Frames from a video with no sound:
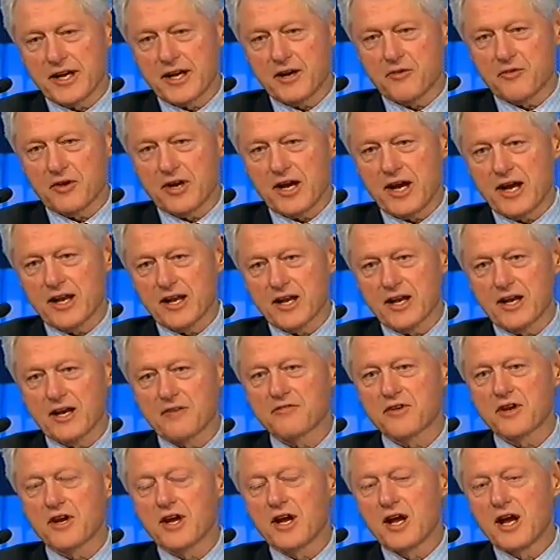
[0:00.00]
it again when I
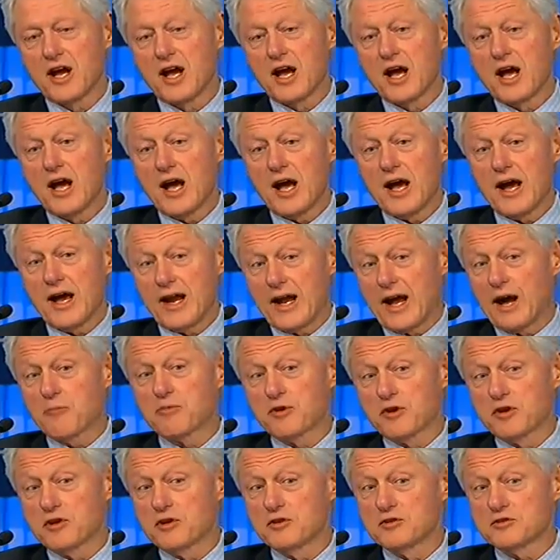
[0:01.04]
left, and I
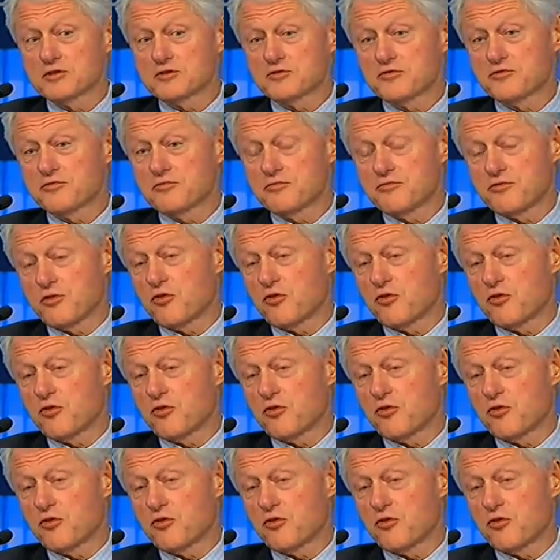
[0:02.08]
produced